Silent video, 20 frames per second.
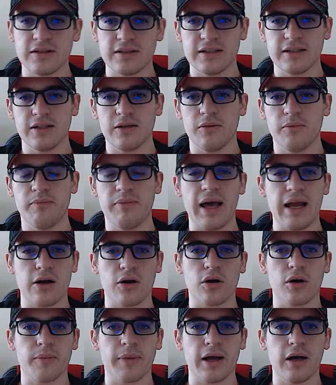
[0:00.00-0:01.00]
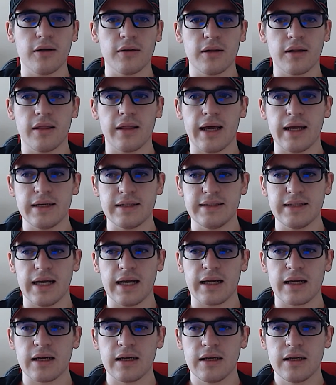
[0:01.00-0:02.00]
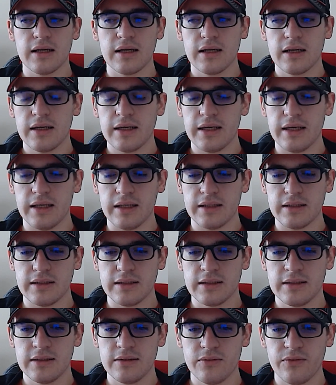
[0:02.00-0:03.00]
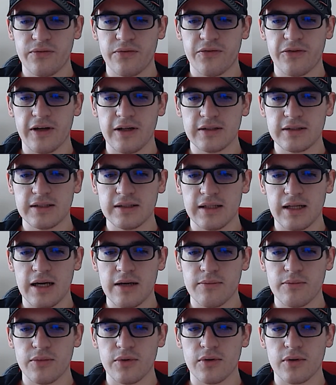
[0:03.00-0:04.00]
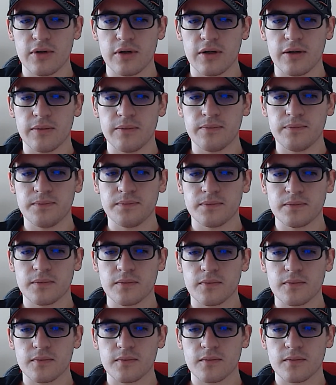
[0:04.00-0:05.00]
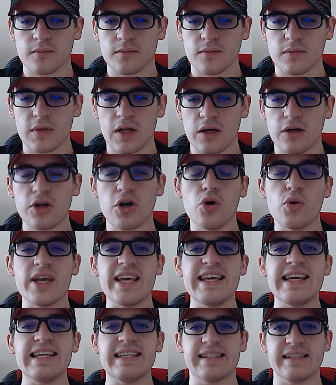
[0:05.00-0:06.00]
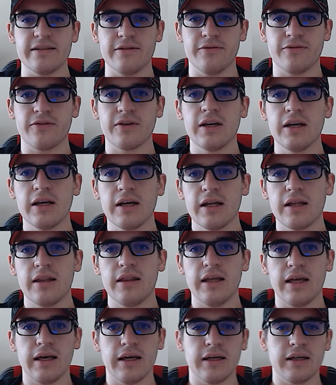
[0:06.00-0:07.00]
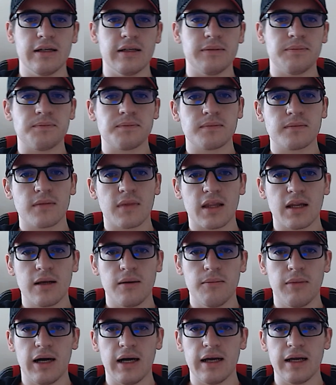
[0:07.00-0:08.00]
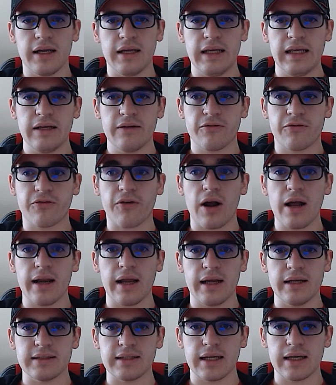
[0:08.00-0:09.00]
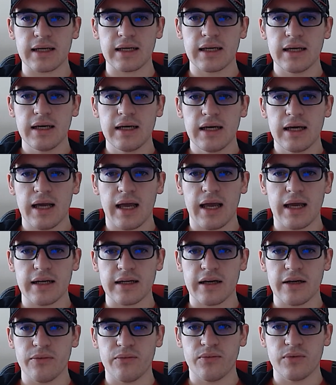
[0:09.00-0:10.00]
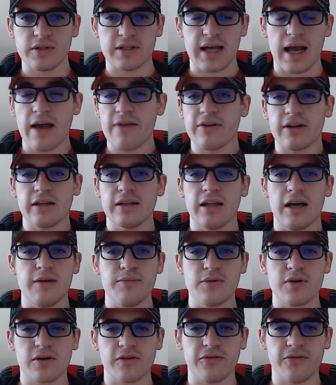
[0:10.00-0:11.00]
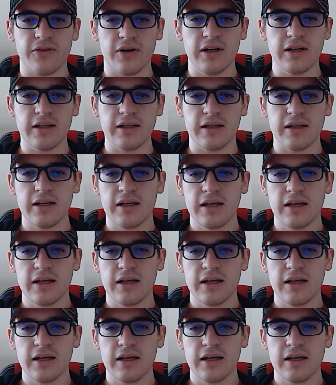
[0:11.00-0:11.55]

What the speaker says: a little better about that deck. It felt a lot more cohesive than my Friday deck, and I was having a lot more fun